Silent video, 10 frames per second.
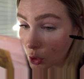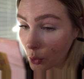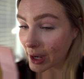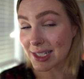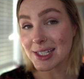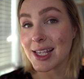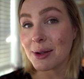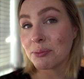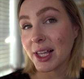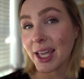quite a
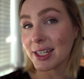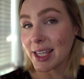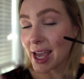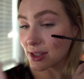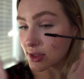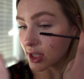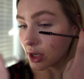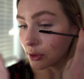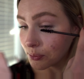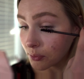set plan yet,
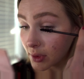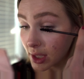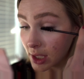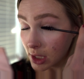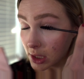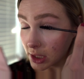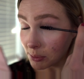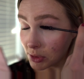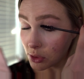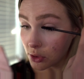so
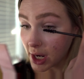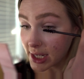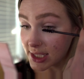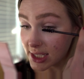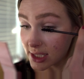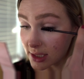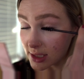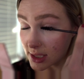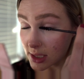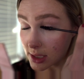leave me your
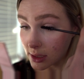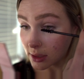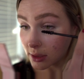ideas.